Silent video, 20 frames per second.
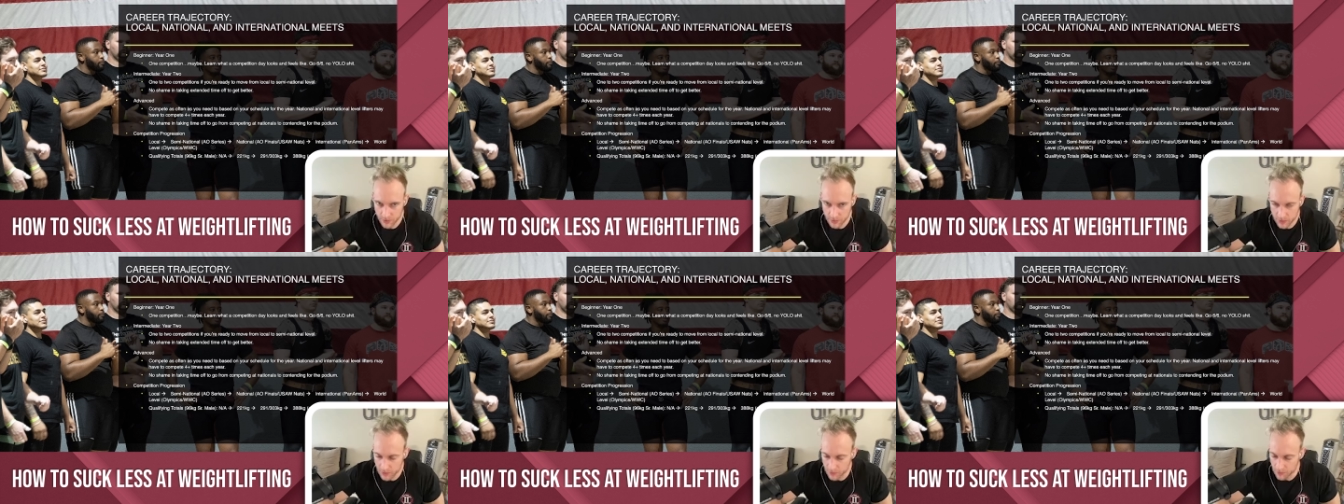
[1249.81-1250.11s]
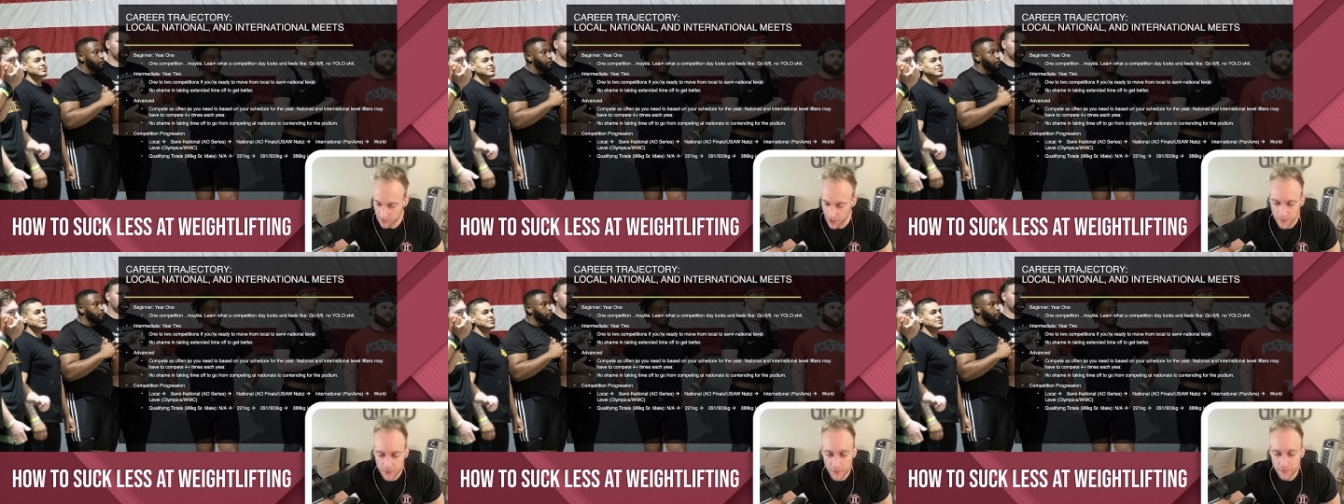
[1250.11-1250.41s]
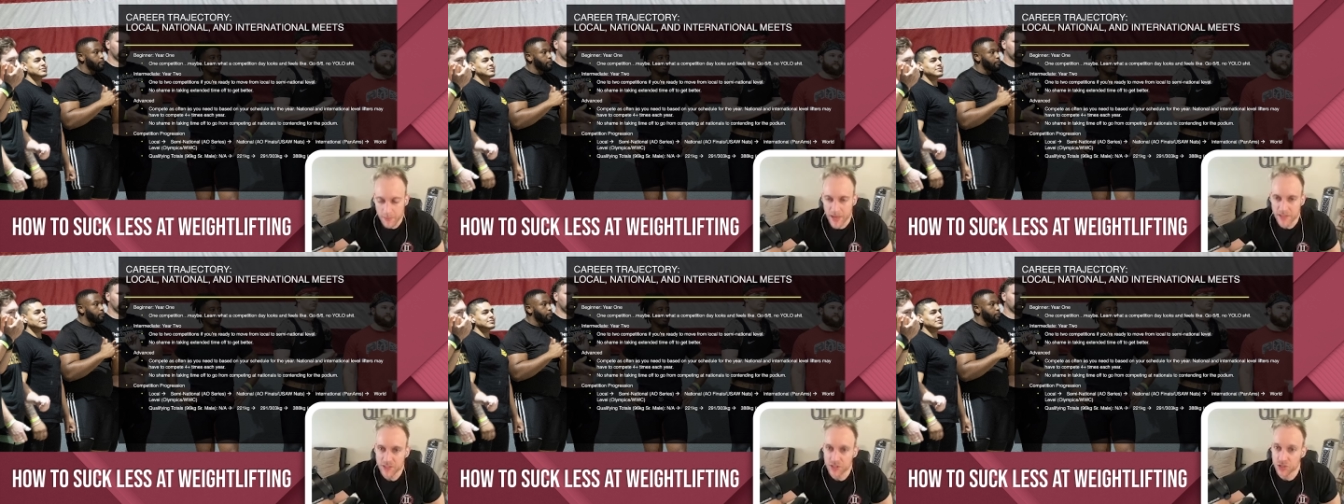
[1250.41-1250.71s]
It's probably
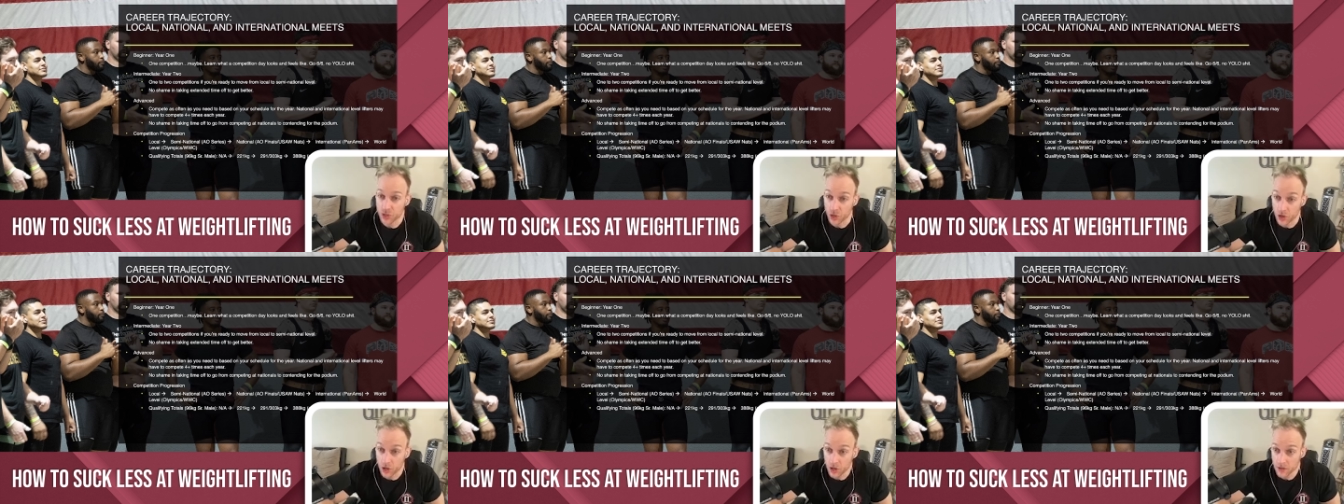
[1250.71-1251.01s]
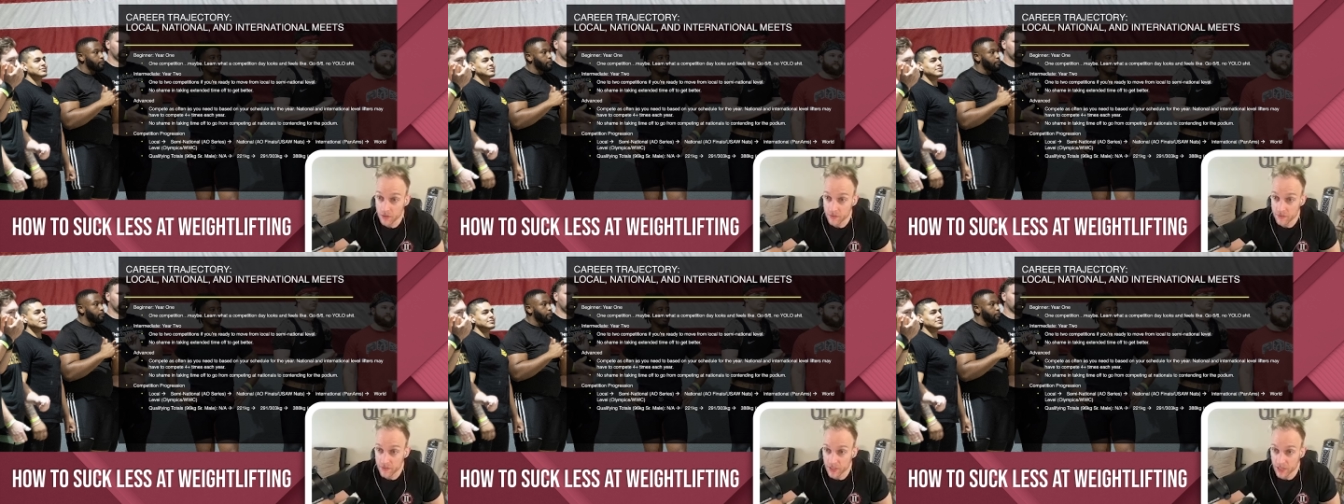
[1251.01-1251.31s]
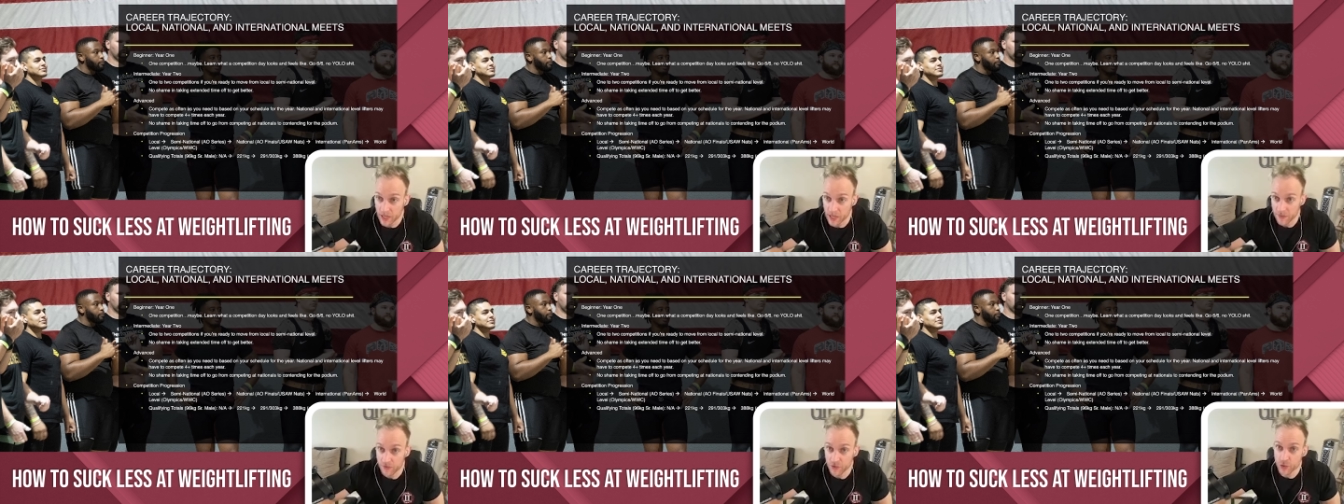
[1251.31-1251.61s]
best served
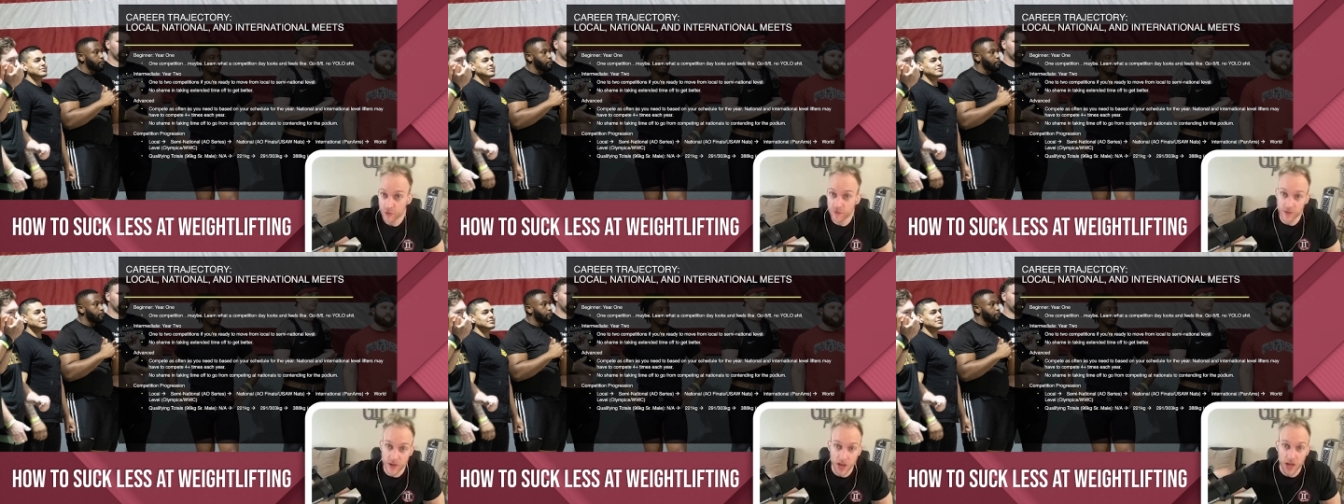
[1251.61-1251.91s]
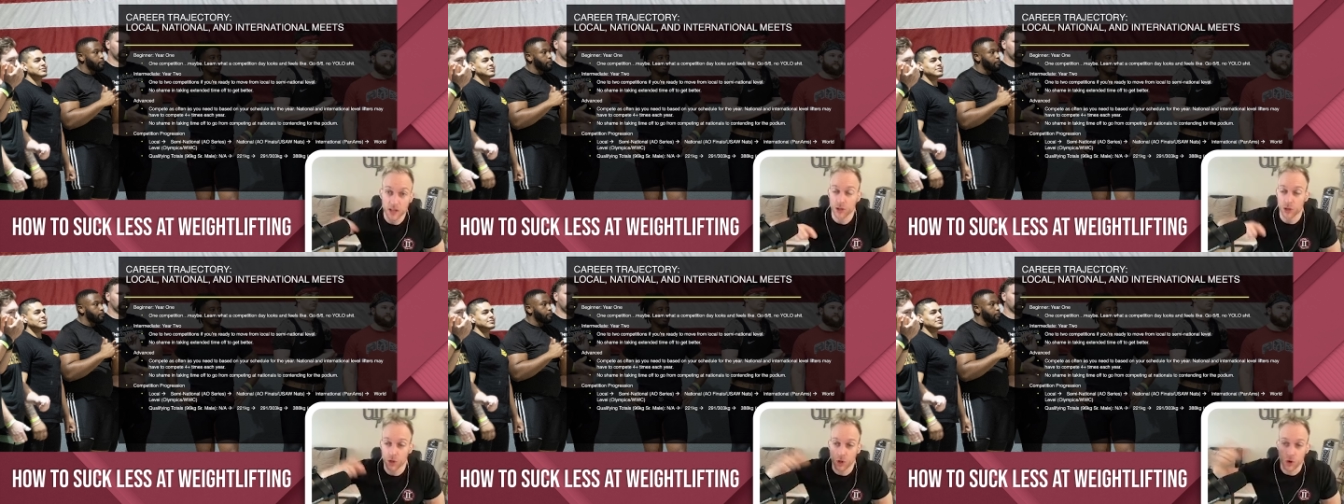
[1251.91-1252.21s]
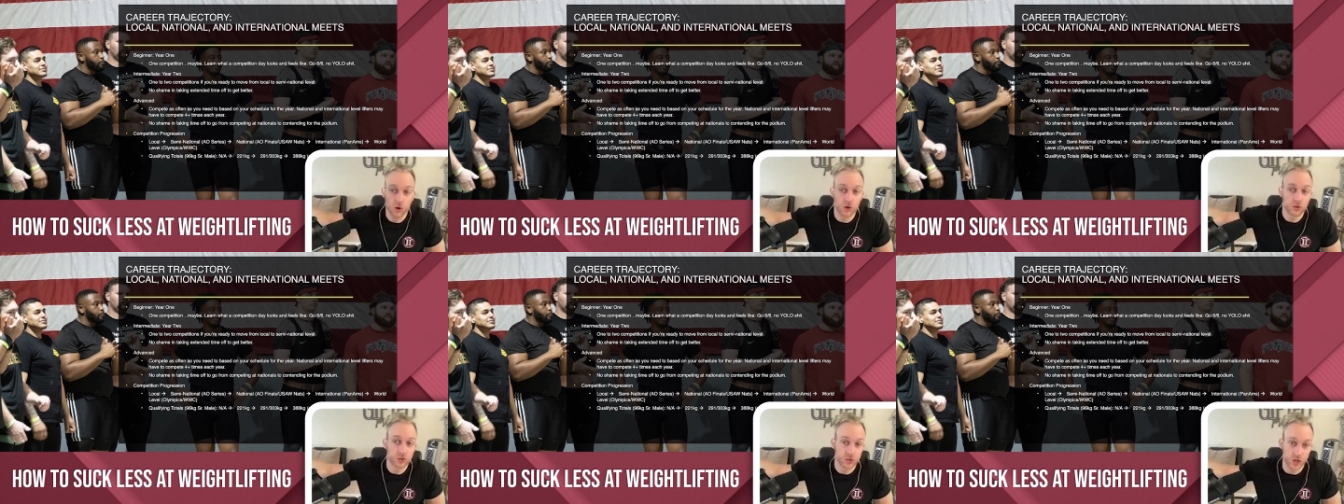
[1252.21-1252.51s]
if you've got
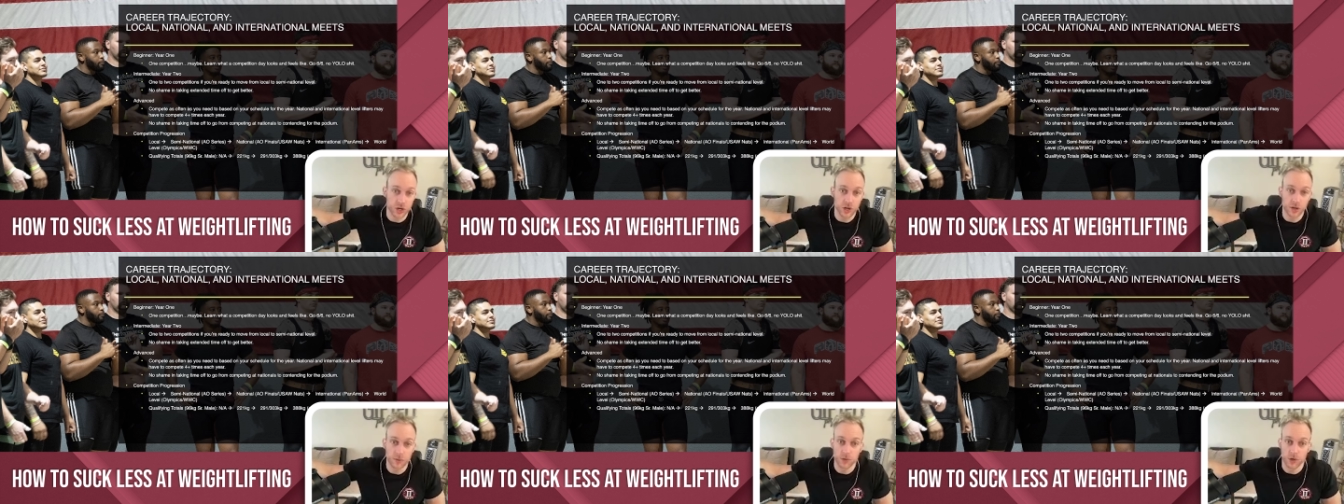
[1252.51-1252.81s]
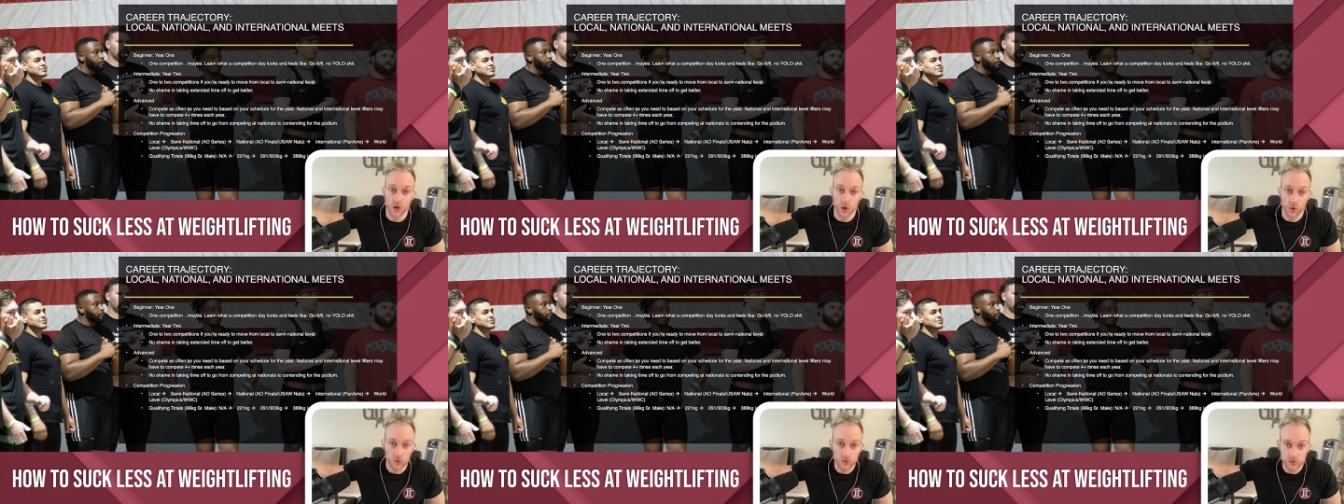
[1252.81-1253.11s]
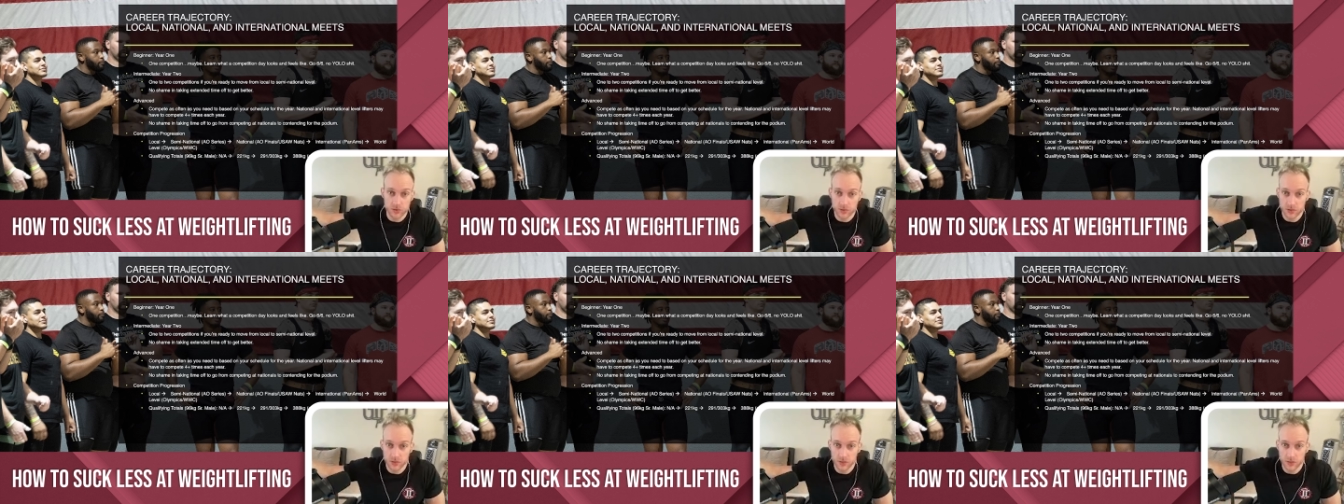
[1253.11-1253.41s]
long-term
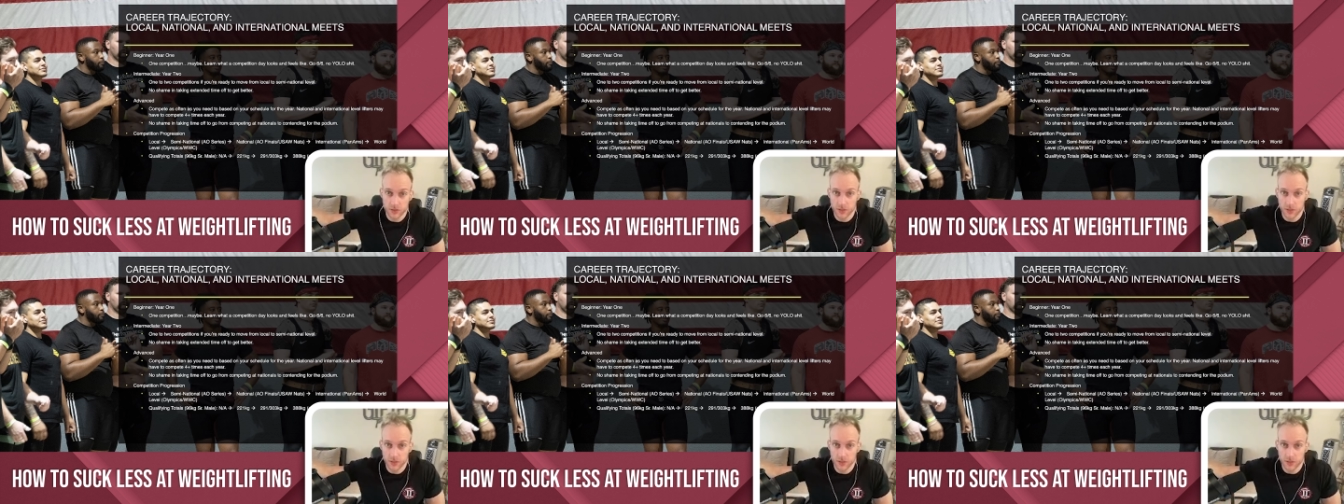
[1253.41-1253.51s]
goals